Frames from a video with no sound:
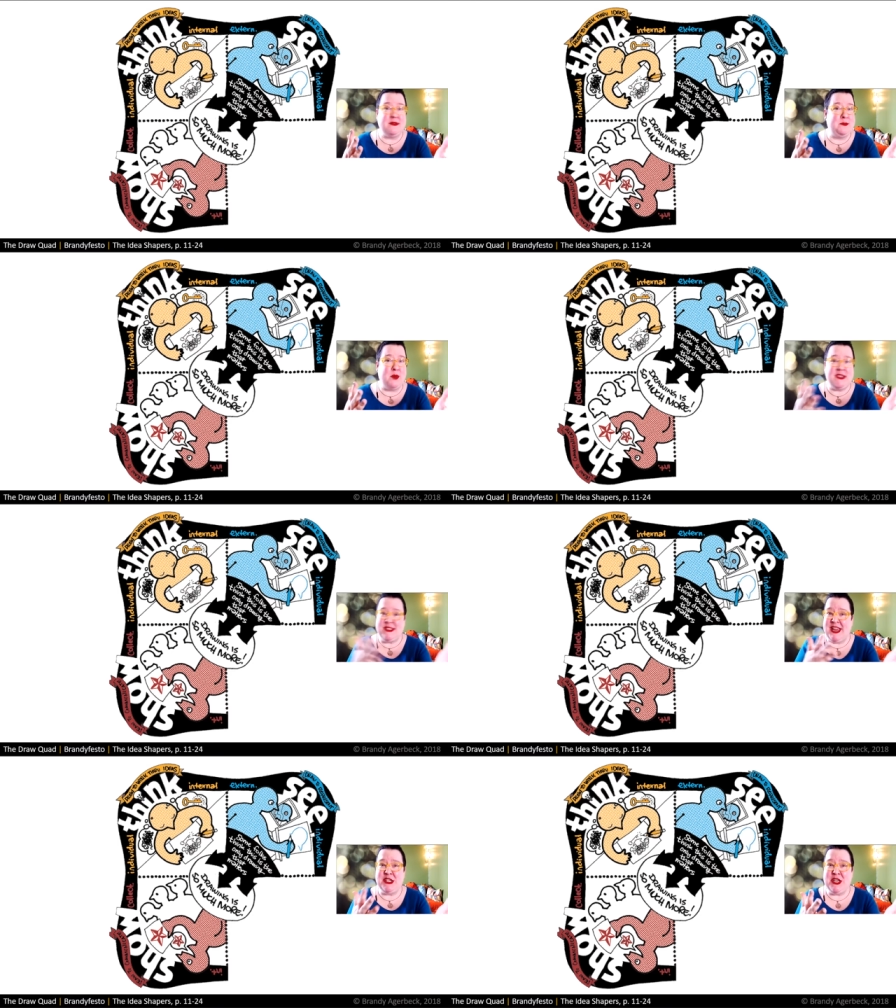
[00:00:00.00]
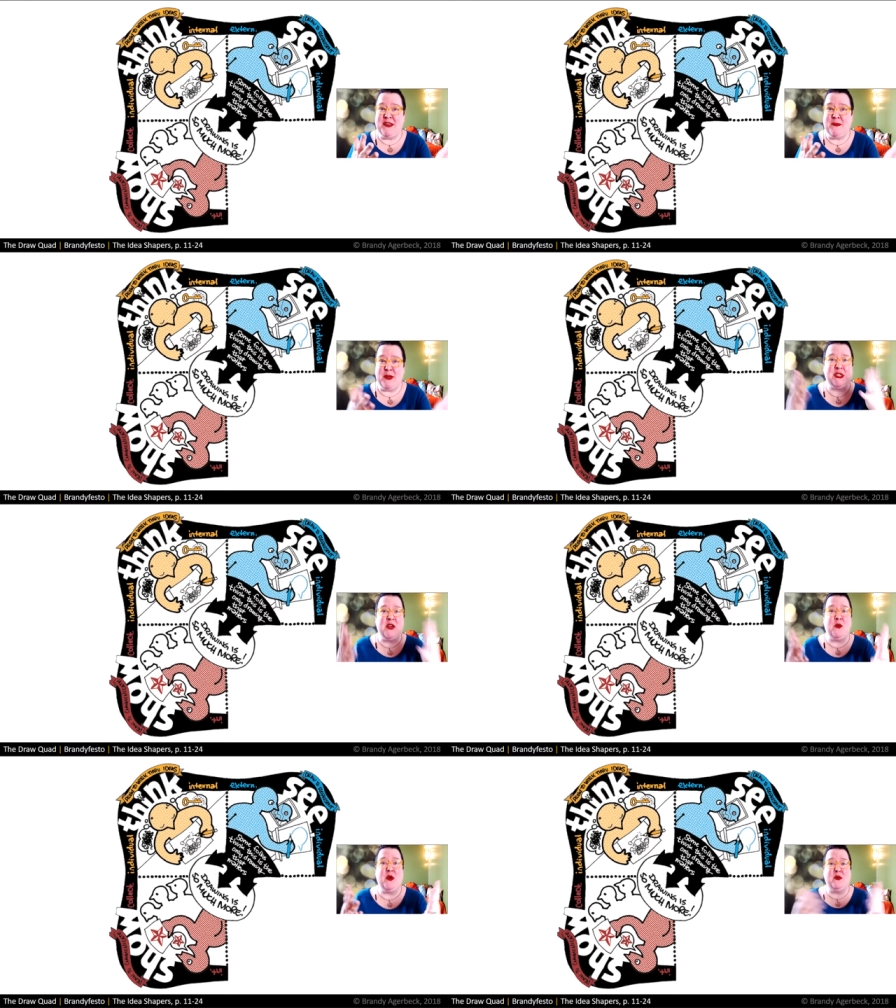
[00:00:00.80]
presentation, much like
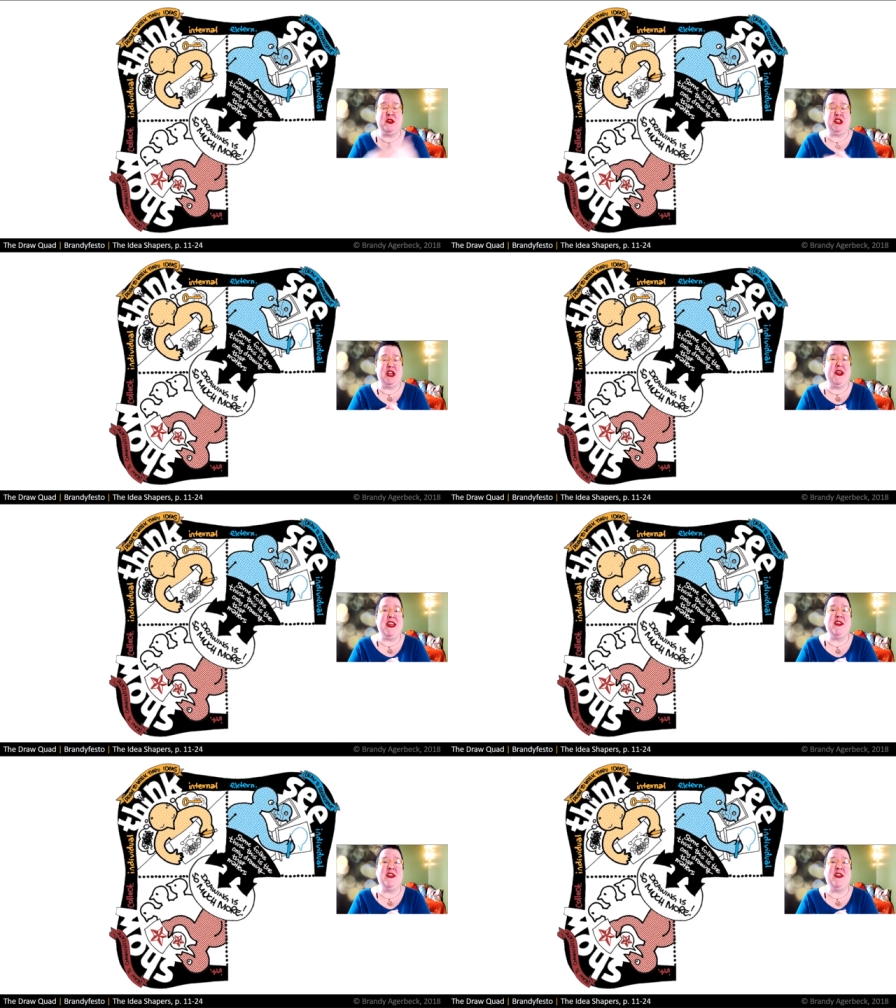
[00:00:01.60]
we're sharing here